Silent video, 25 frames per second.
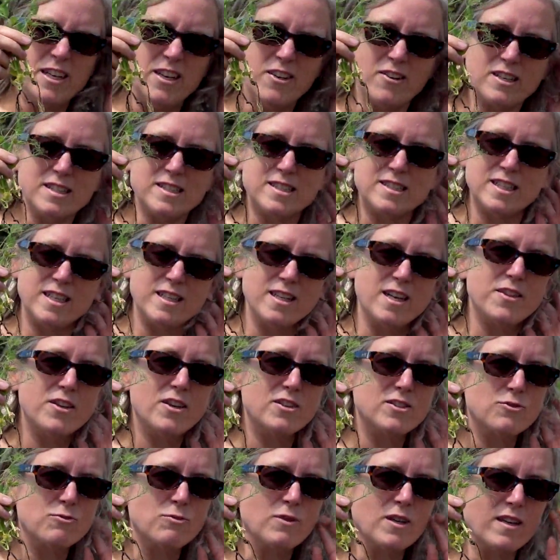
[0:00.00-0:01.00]
you can see that
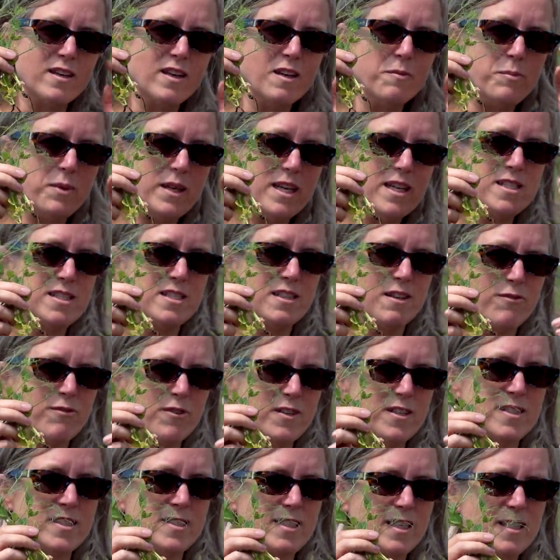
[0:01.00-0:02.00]
there's really a big
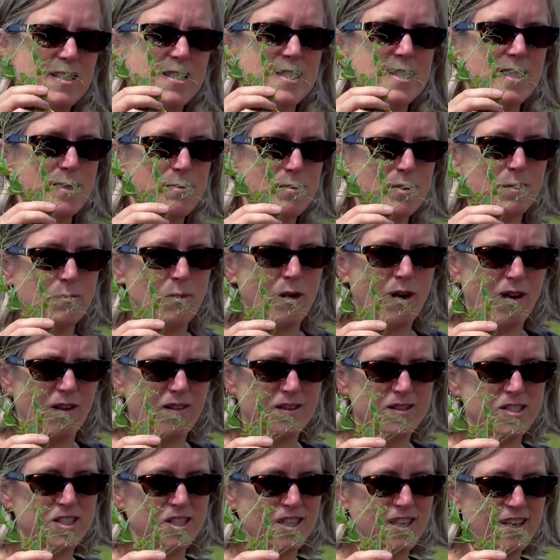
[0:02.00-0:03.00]
difference in
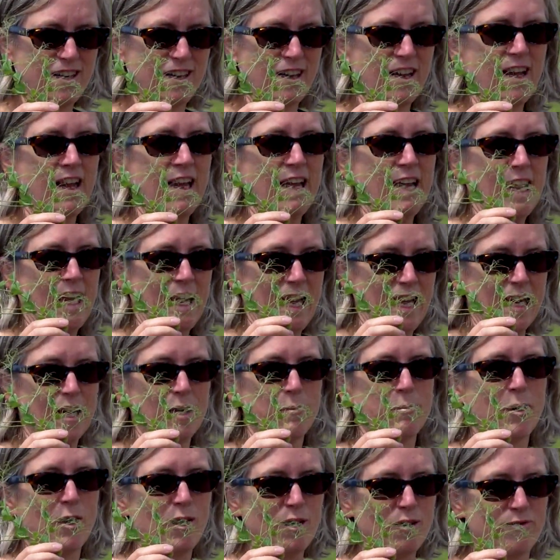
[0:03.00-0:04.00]
symptomology in a
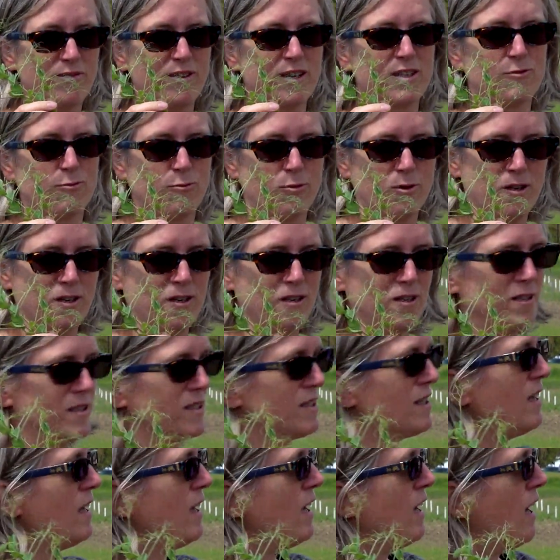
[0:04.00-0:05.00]
perfect world.
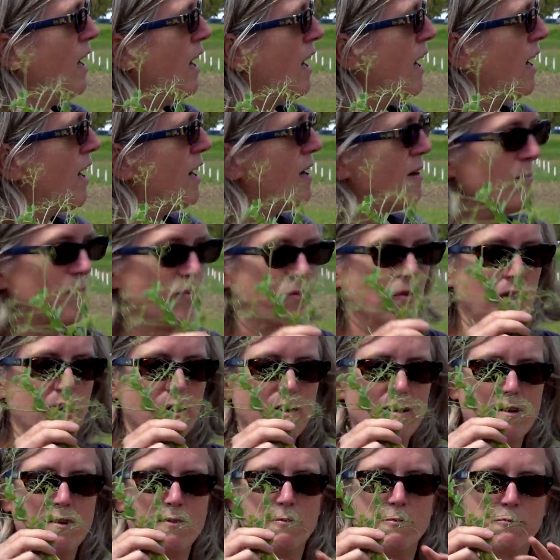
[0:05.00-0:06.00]

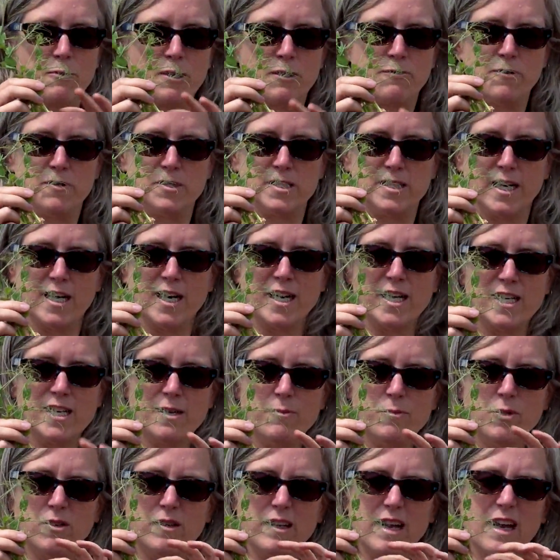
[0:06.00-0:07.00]
With
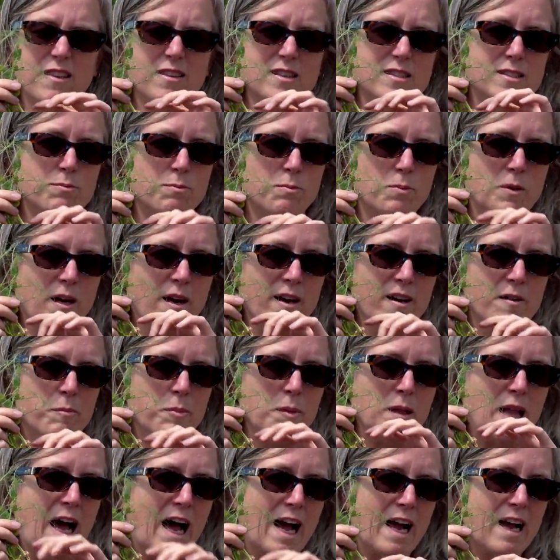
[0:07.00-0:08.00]
Fusarium, you get this kind of
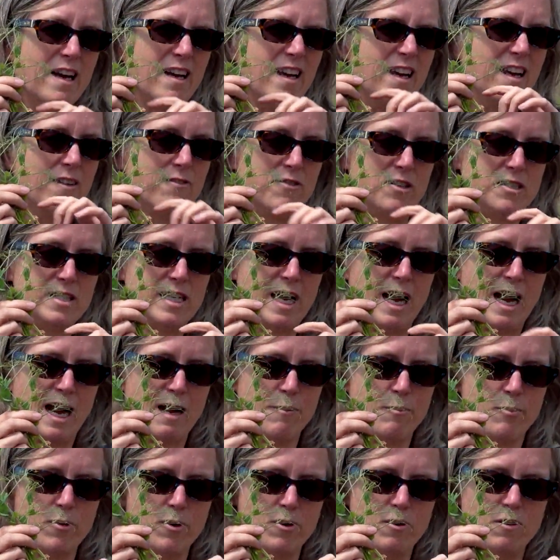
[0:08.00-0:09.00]
blackening of the
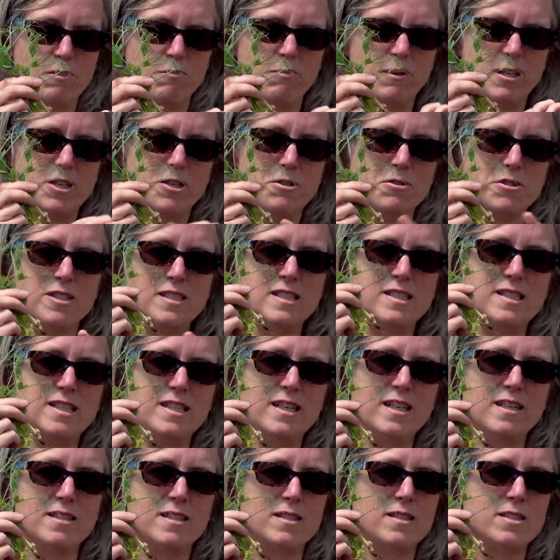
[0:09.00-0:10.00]
taproot. We usually
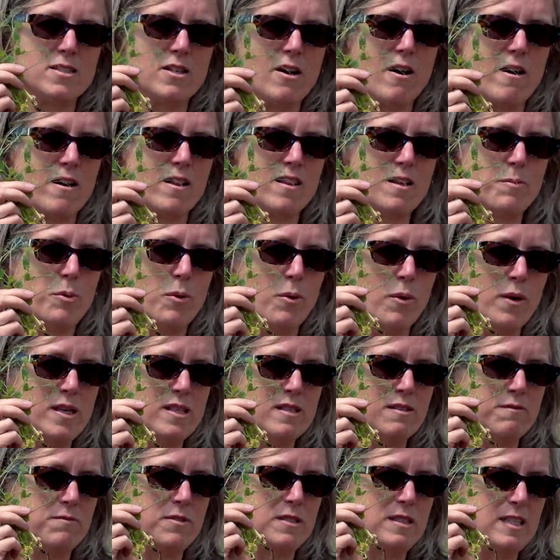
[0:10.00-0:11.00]
see it start at the point
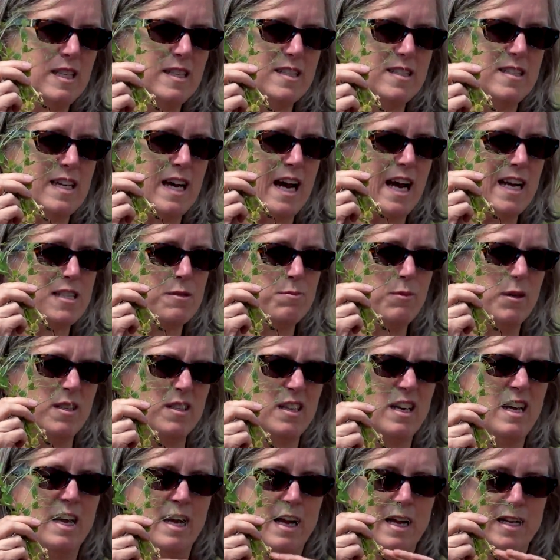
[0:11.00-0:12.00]
of seed attachment
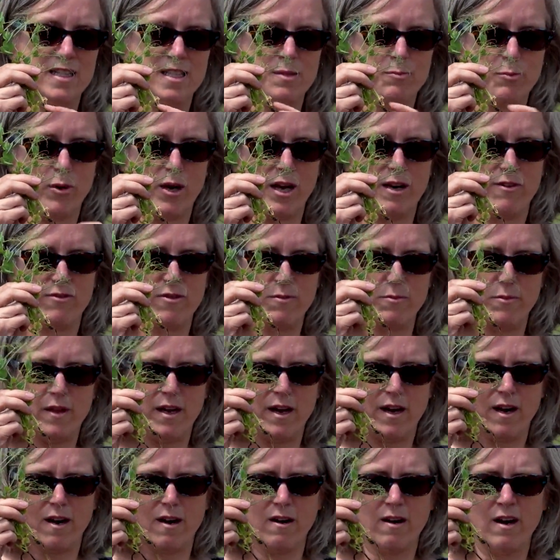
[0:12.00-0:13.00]
and spread from
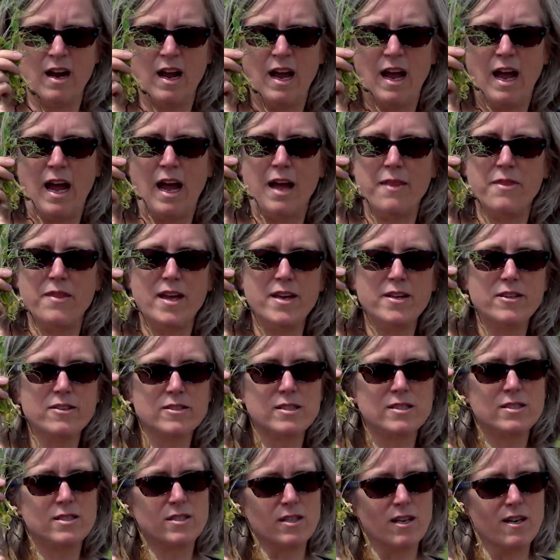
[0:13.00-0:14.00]
there. And then you'll
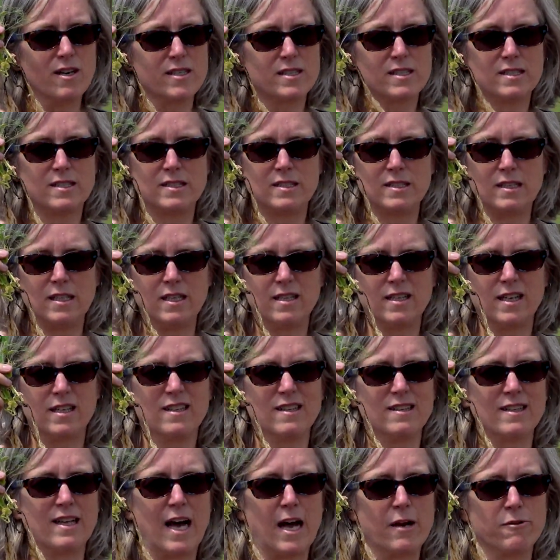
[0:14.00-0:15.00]
start to see that
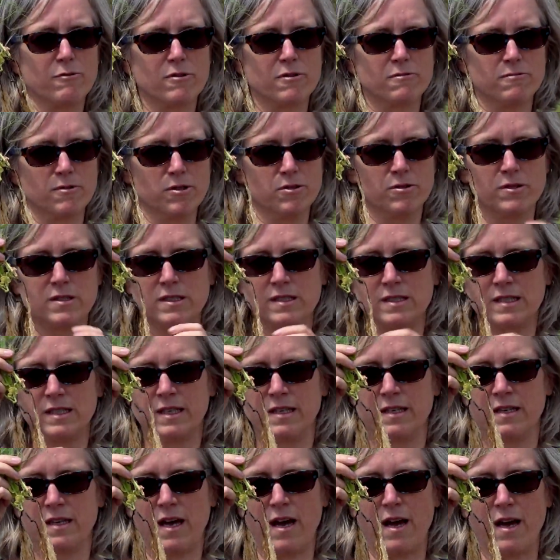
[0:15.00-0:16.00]
the lateral roots
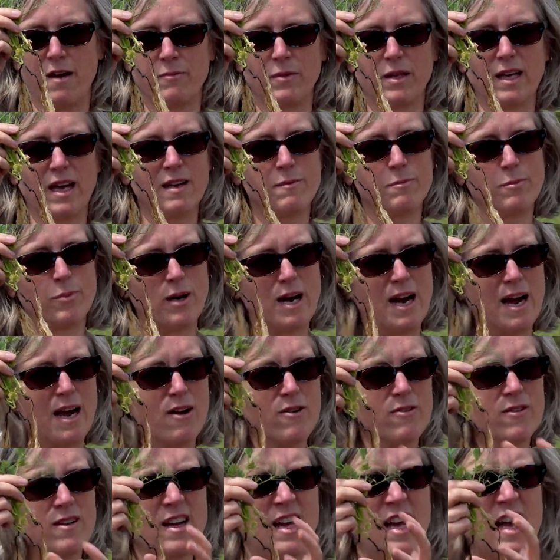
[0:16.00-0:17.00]
get
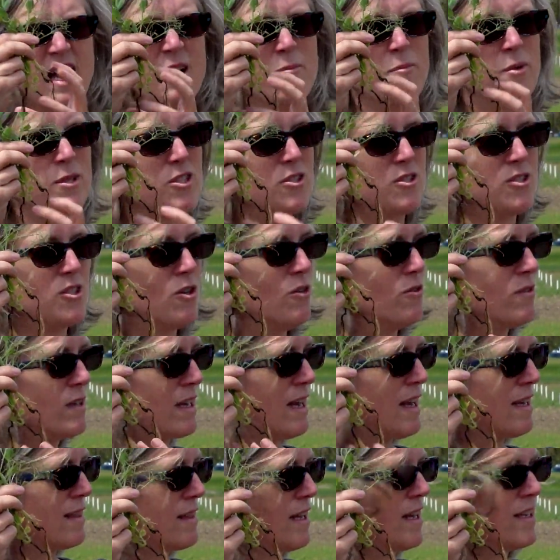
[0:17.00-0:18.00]
brown, but you don't
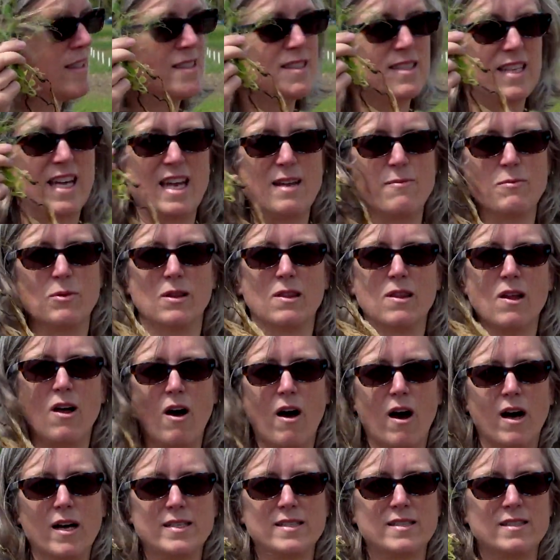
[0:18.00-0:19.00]
get that same
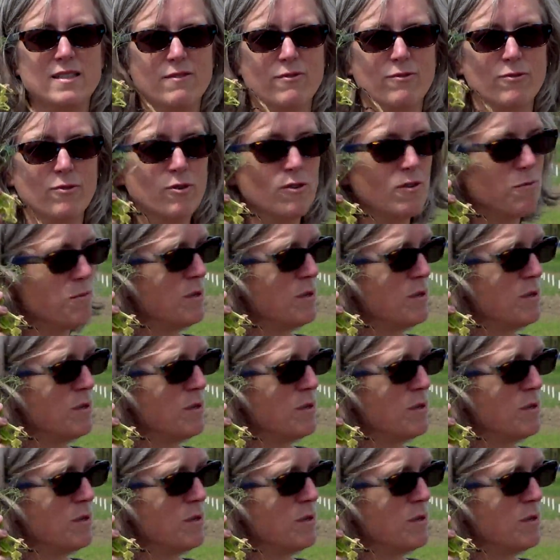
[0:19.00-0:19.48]
loss of root